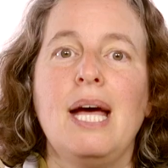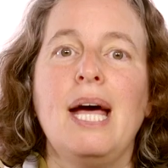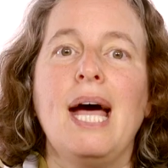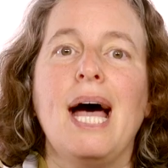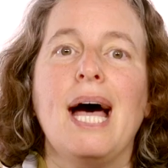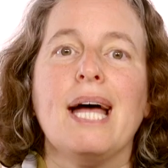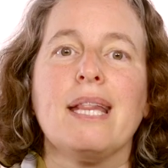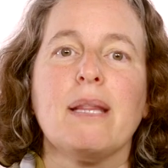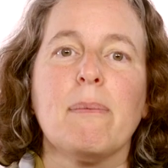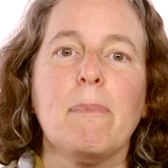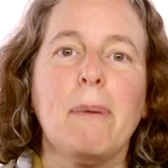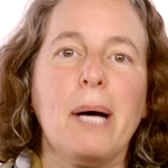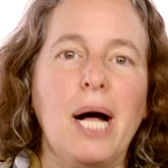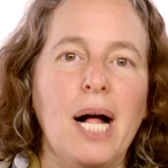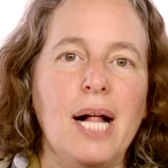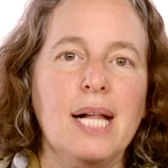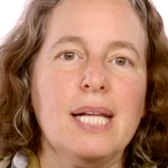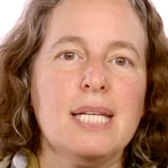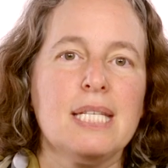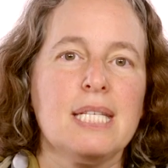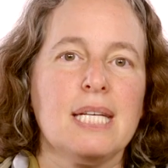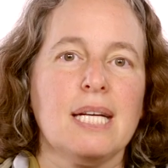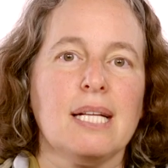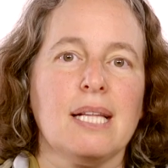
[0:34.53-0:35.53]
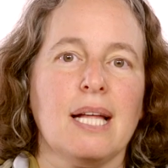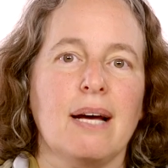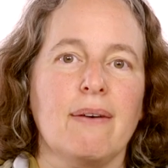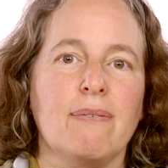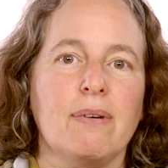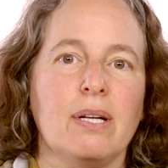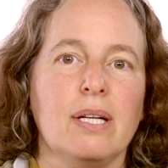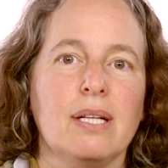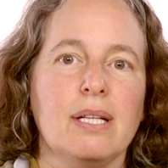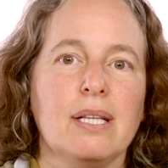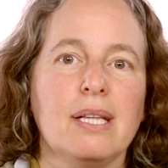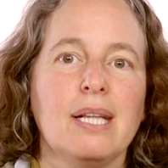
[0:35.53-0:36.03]
At the policy
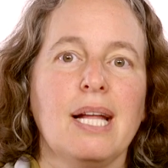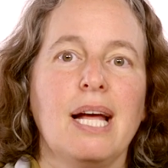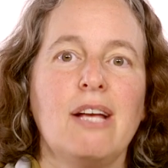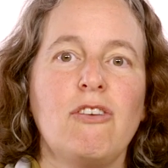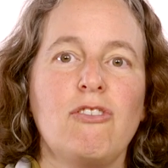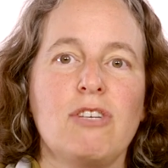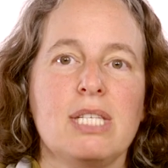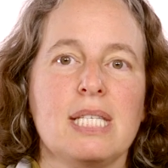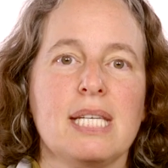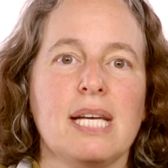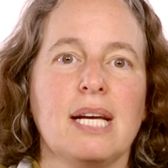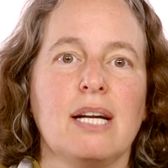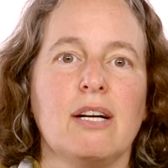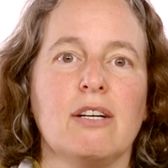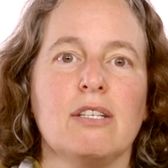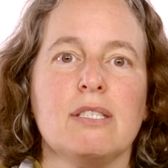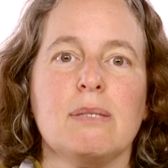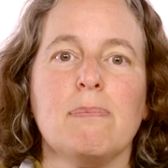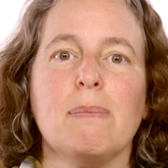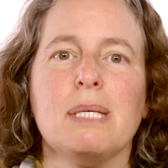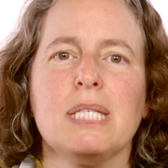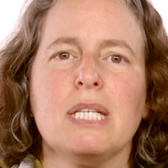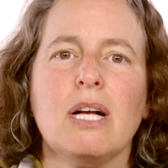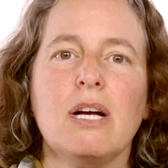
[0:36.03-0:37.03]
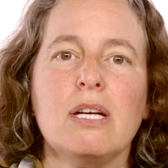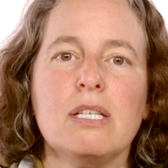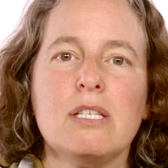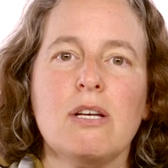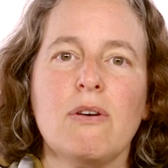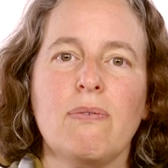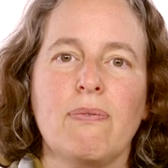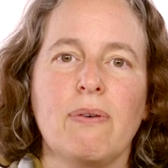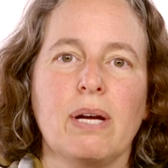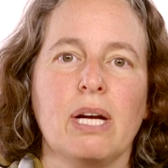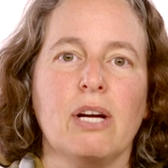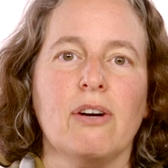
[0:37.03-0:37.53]
level, legislators must also
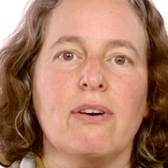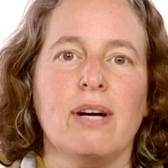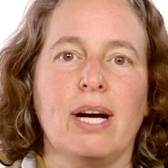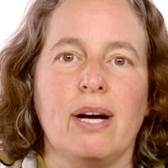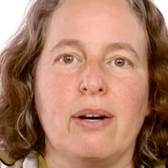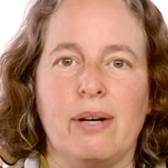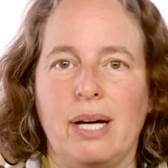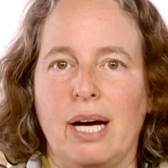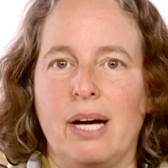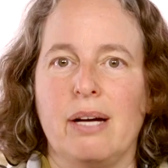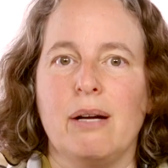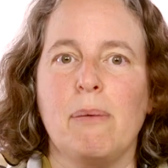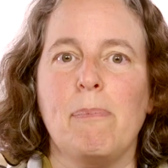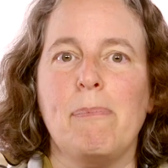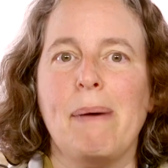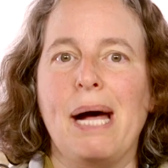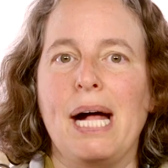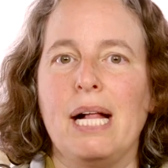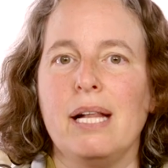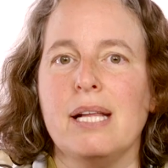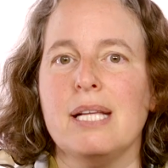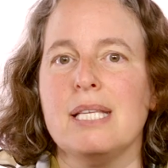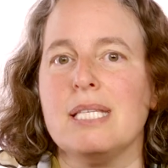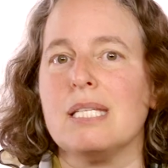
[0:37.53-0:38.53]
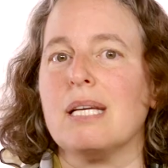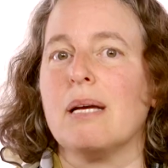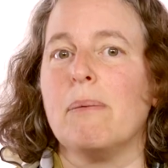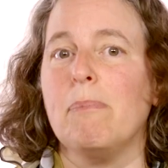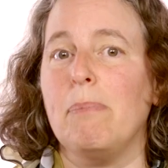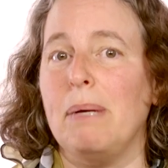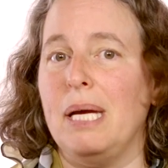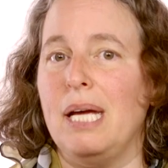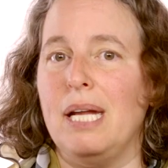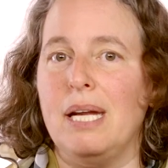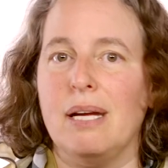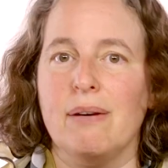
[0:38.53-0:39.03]
figure out how to balance
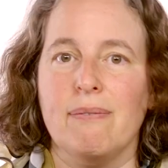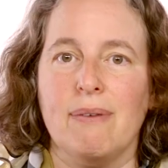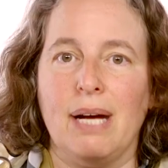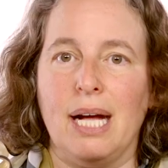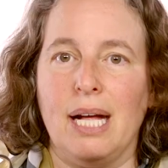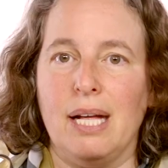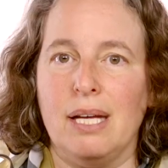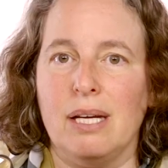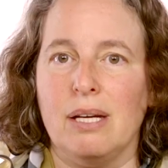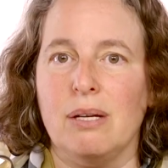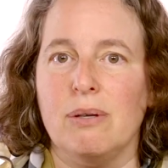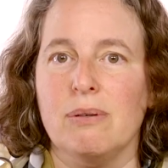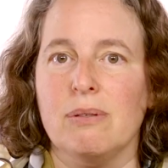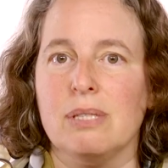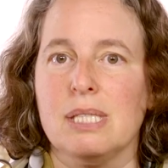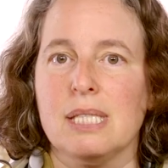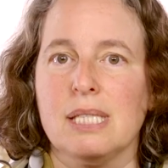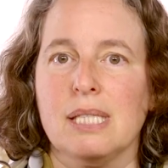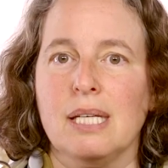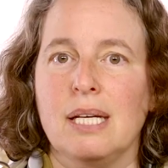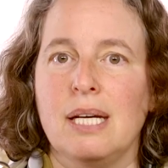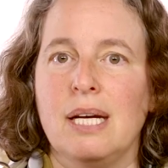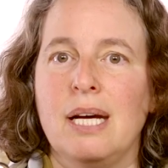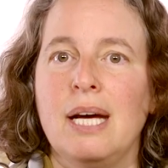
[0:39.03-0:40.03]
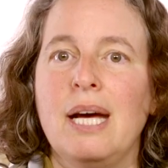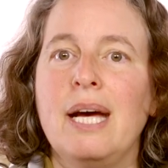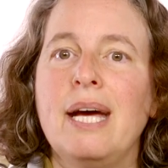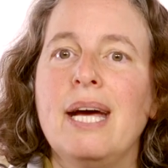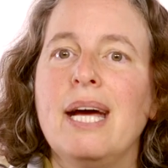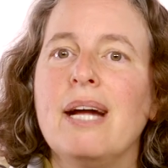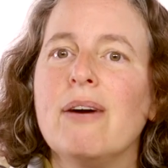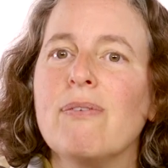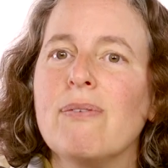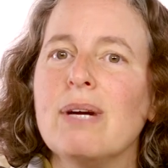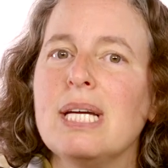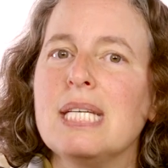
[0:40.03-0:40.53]
competing values.
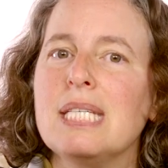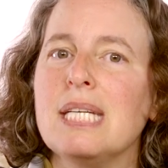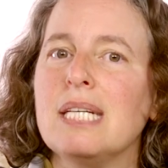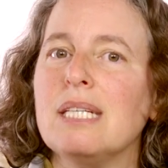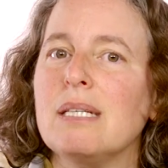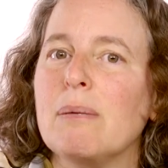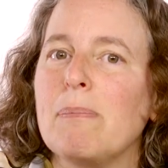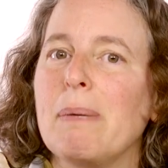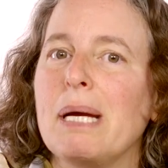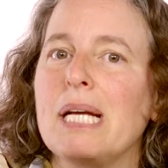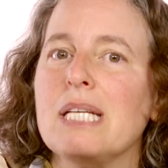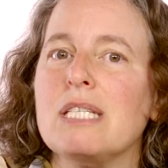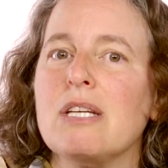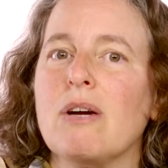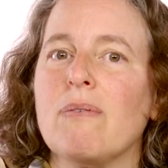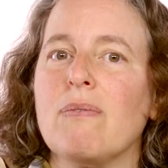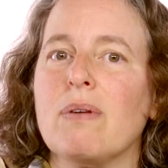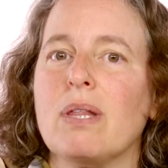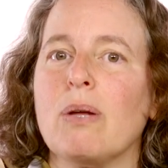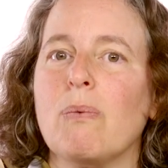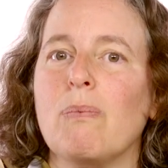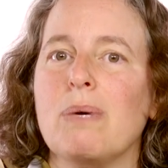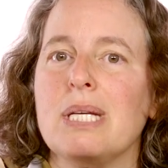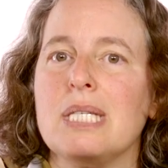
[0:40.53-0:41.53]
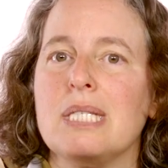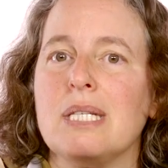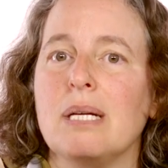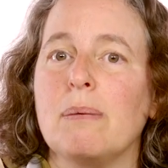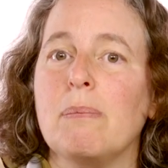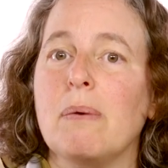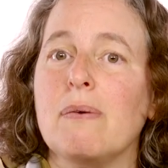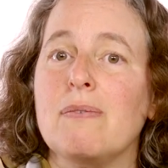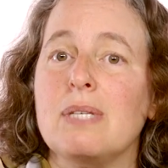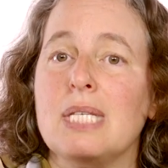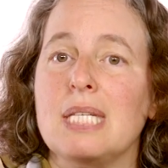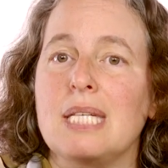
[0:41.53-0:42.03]
In recent debates over the wisdom
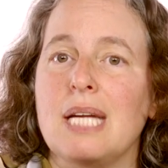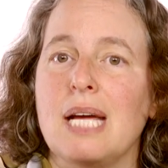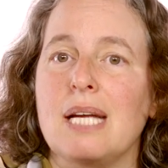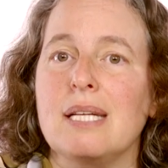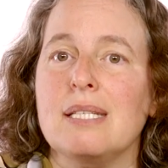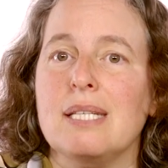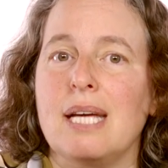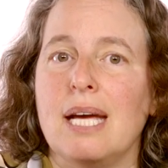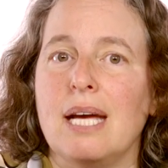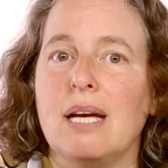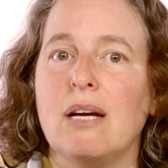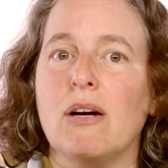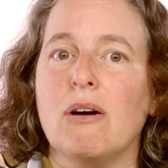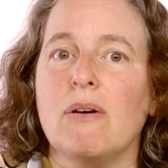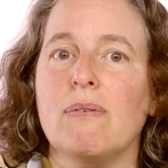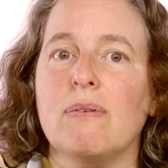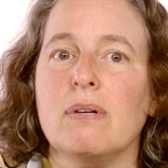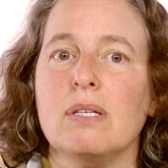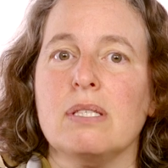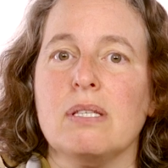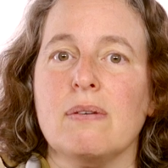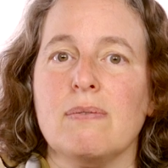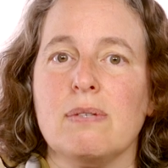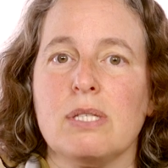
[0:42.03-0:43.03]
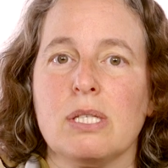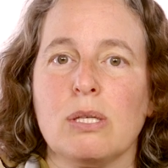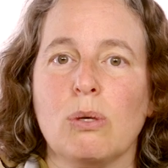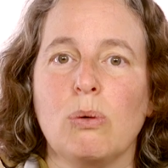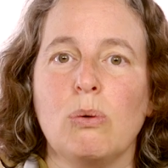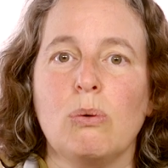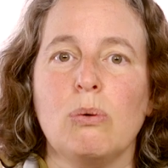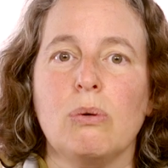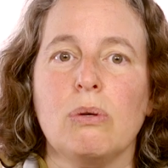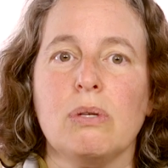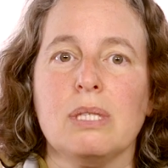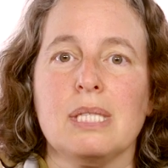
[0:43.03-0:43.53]
of state takeovers of
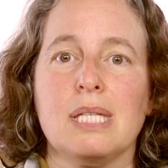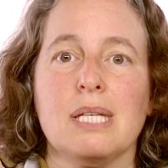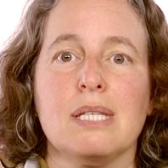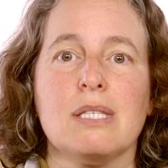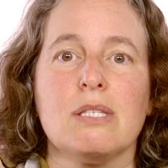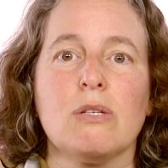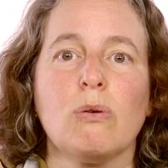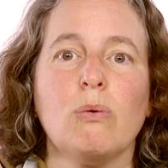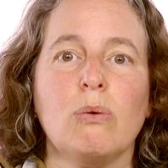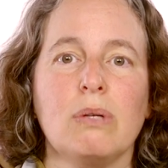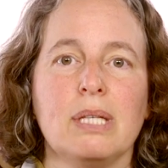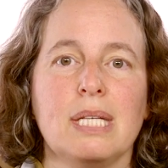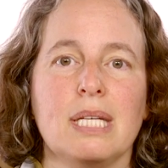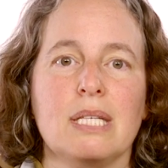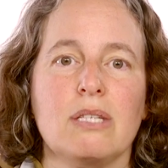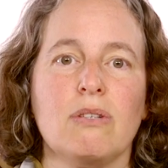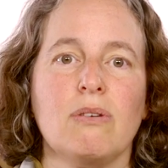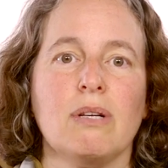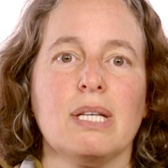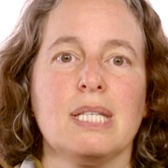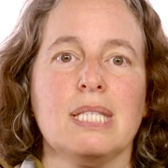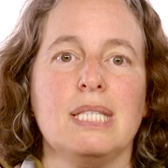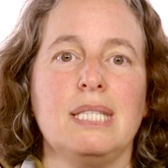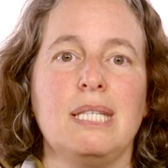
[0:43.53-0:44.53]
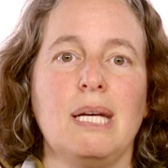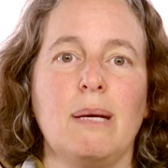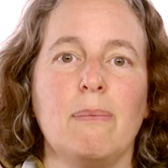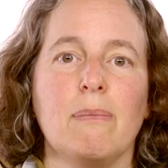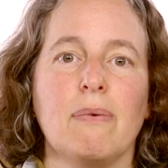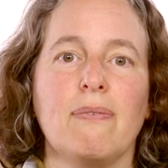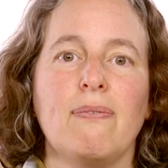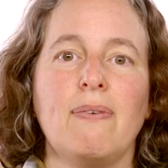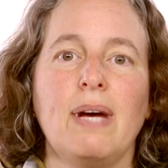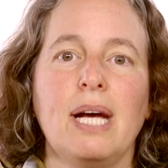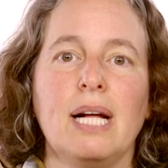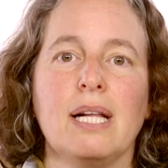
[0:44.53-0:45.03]
schools and school districts deemed
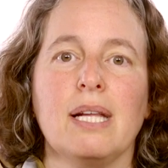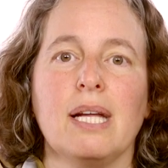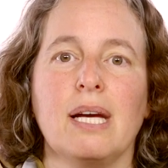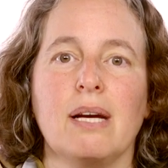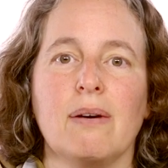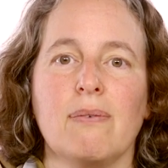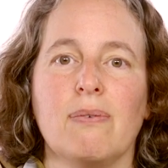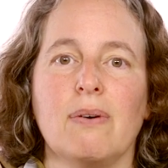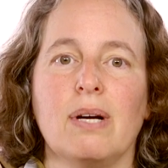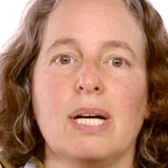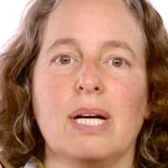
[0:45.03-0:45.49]
failing, for